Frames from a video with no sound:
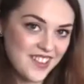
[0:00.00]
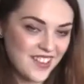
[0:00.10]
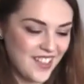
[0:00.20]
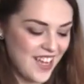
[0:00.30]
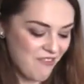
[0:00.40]

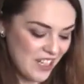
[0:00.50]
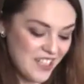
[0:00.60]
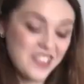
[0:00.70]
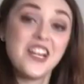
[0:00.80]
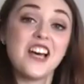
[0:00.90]
Can get rid
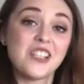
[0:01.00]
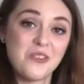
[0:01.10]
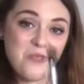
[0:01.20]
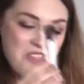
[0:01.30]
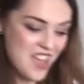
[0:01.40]
of
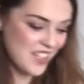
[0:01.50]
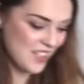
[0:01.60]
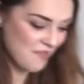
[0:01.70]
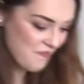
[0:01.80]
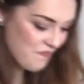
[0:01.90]
dust with
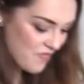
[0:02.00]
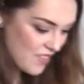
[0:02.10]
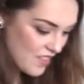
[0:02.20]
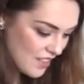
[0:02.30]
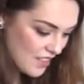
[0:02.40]
this.
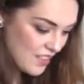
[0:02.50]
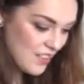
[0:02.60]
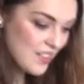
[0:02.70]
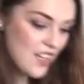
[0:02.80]
This